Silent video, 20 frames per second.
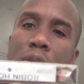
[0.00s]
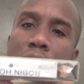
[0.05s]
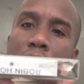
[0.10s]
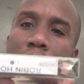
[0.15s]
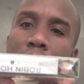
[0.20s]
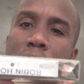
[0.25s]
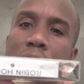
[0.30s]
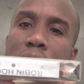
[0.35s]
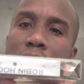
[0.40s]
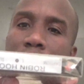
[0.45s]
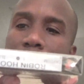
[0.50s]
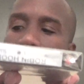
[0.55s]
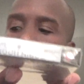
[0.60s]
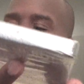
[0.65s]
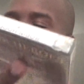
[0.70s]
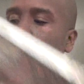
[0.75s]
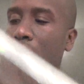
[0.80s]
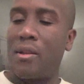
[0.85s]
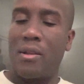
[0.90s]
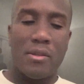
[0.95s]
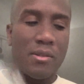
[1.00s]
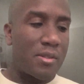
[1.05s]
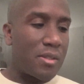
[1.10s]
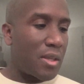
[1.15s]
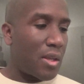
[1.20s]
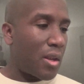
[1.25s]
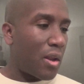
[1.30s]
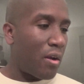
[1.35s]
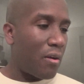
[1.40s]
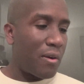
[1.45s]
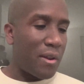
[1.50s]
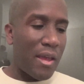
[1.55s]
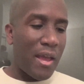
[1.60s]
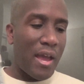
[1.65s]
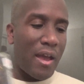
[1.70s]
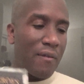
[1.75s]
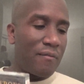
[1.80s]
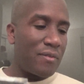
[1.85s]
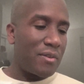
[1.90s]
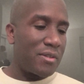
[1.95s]
And you see that? I already
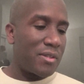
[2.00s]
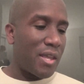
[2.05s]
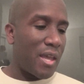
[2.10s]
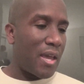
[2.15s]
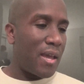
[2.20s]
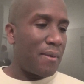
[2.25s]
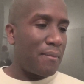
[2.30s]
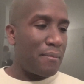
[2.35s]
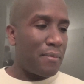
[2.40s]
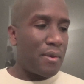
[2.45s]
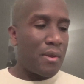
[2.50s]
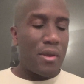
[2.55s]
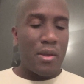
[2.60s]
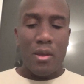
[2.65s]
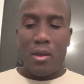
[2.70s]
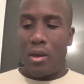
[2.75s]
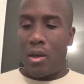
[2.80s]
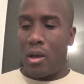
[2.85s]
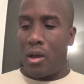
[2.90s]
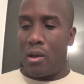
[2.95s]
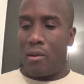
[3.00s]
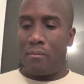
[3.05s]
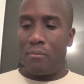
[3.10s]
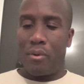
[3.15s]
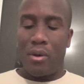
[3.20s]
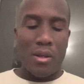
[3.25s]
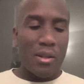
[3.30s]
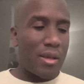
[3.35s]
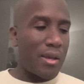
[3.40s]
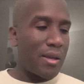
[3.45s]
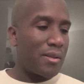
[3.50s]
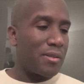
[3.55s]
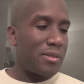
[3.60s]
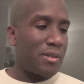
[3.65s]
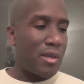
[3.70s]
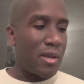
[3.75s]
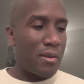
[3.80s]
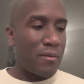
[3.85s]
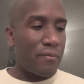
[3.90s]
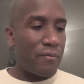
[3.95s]
have this game, but like I
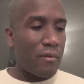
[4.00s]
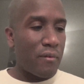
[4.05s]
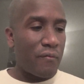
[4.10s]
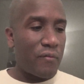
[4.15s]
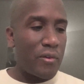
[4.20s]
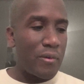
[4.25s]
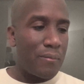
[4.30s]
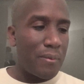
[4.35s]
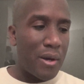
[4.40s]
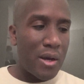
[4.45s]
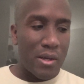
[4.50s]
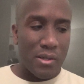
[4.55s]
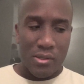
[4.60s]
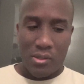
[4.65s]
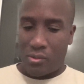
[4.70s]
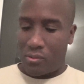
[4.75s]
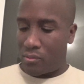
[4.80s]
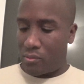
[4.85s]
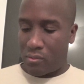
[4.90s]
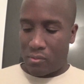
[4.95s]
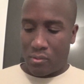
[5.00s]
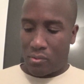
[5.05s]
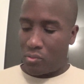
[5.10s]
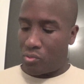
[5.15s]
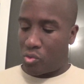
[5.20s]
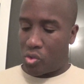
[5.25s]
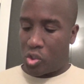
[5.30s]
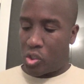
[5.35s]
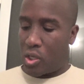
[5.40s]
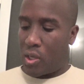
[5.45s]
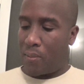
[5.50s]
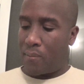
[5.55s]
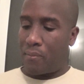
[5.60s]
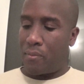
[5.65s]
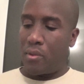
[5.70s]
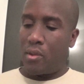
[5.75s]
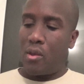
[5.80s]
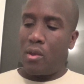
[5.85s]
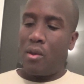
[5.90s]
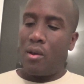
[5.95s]
said, for a few bucks, it was cheap.
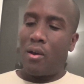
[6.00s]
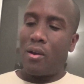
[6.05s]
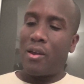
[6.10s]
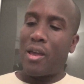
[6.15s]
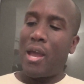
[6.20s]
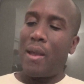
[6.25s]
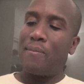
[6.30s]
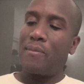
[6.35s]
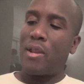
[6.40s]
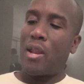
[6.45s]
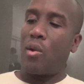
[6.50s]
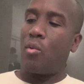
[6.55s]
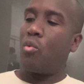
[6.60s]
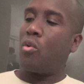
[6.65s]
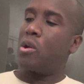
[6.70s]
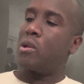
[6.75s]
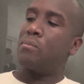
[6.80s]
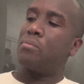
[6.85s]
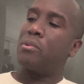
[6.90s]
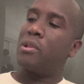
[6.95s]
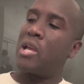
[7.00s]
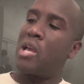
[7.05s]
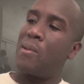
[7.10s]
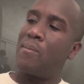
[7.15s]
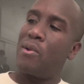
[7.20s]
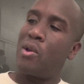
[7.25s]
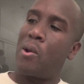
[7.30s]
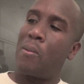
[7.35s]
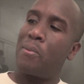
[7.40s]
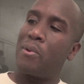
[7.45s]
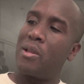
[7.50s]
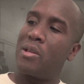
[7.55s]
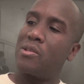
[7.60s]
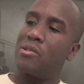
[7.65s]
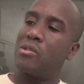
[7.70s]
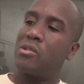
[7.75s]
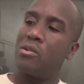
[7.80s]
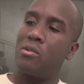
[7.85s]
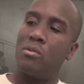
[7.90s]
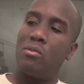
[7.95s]
A game that I want to play will be opening
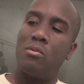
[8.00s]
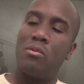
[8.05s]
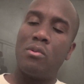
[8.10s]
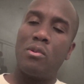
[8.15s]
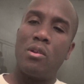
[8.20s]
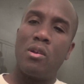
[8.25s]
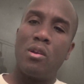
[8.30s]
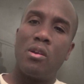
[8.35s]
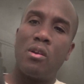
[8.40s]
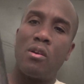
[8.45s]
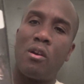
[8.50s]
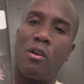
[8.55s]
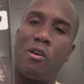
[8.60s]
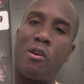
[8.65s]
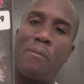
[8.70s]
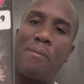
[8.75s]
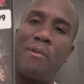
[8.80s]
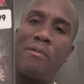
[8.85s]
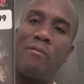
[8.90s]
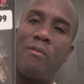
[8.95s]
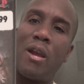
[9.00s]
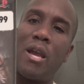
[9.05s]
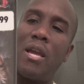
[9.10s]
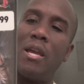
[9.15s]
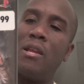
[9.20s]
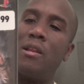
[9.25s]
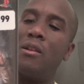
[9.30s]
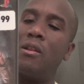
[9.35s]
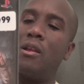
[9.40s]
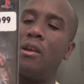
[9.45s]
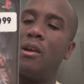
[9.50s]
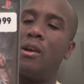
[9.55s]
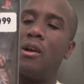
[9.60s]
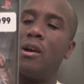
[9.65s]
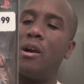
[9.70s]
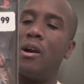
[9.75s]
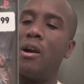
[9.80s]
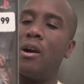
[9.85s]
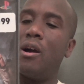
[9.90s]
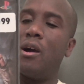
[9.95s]
soon, Urban Raid.
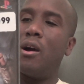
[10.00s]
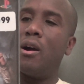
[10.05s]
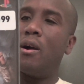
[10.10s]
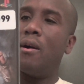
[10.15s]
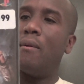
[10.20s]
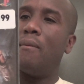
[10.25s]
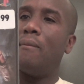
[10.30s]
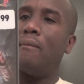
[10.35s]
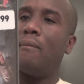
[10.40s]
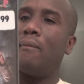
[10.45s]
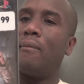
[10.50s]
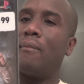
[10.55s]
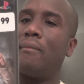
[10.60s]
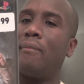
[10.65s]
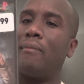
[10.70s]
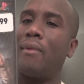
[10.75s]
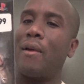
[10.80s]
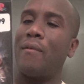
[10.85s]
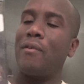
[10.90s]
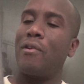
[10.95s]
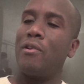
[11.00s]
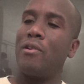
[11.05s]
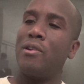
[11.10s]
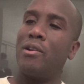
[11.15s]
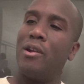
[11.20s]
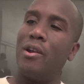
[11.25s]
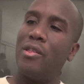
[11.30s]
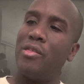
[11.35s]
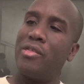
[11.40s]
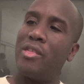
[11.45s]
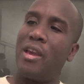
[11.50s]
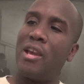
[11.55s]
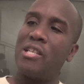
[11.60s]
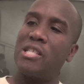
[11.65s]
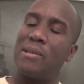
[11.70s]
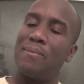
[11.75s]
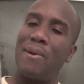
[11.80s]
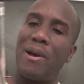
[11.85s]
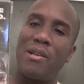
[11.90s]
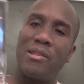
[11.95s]
I've heard good
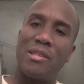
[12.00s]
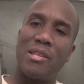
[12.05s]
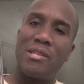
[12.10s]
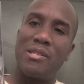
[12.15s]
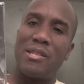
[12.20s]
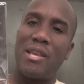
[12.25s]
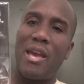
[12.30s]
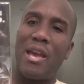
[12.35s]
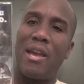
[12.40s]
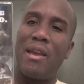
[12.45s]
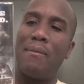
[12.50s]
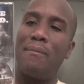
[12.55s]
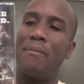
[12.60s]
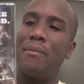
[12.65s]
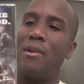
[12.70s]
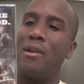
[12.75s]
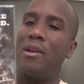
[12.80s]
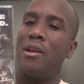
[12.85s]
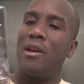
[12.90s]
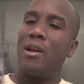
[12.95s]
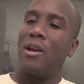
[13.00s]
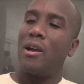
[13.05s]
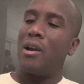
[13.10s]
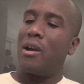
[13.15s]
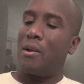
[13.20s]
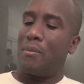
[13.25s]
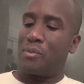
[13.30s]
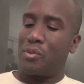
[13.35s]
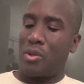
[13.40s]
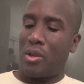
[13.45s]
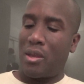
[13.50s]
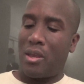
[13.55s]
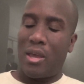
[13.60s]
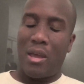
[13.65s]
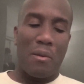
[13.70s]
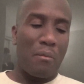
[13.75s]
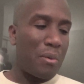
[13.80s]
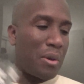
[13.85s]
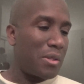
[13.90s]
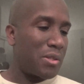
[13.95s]
things about this game, so I
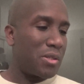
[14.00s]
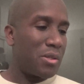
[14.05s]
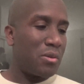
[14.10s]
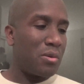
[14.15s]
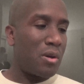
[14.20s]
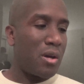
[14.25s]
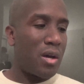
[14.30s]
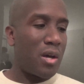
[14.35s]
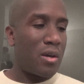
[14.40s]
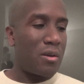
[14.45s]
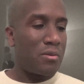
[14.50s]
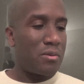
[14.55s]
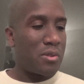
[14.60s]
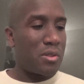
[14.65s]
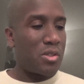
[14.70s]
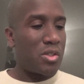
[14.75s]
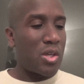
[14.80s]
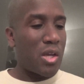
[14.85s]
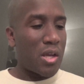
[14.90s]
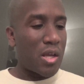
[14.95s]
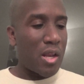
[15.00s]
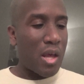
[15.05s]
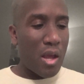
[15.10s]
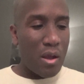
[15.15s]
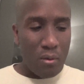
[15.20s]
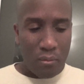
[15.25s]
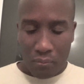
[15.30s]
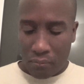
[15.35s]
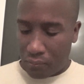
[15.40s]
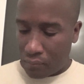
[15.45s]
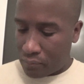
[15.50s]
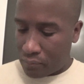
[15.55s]
can't wait to check it out.